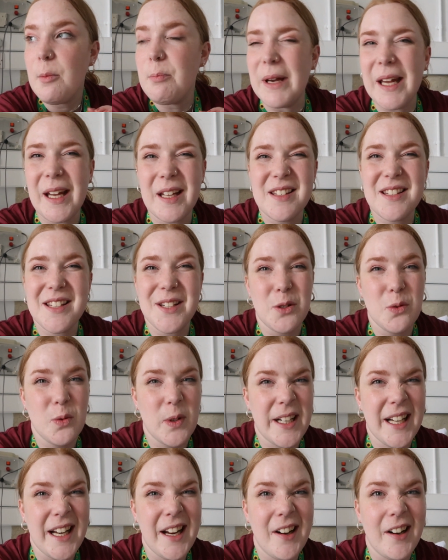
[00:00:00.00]
but it still
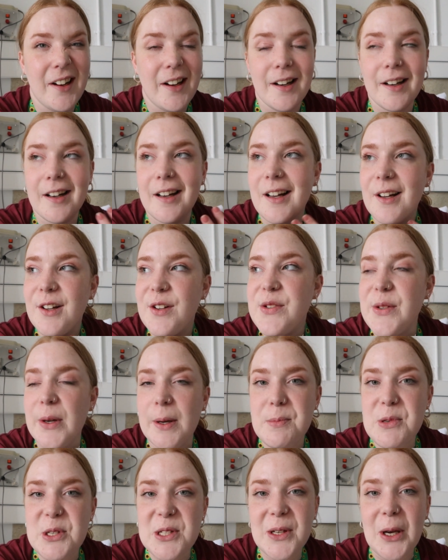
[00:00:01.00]
really hurt. So
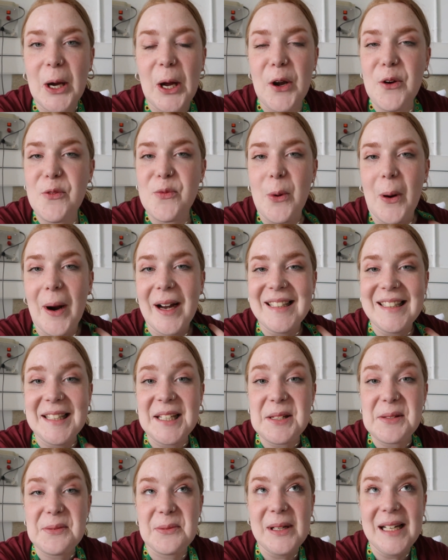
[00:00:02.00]
I'm just kind of worried
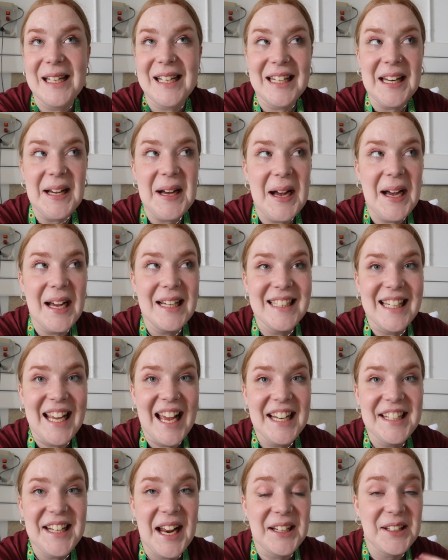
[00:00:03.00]
that it's really gonna hurt
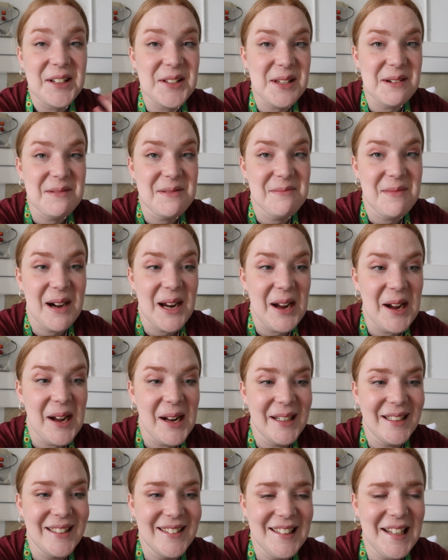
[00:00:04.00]
again. And because I'm on my
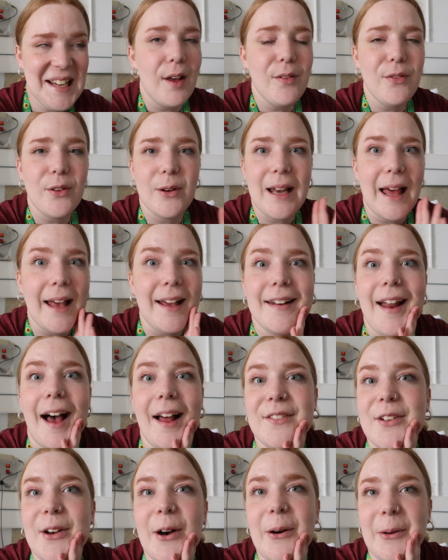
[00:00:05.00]
own, I feel like an
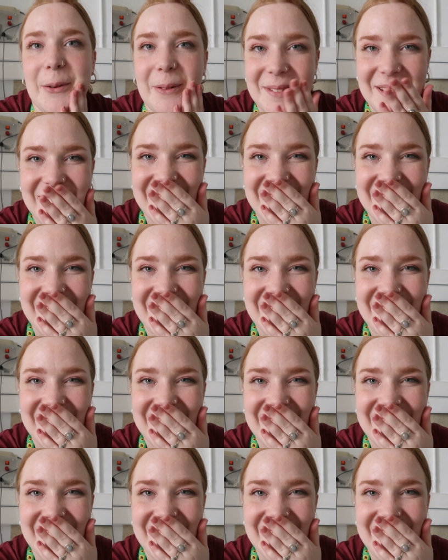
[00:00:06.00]
adult.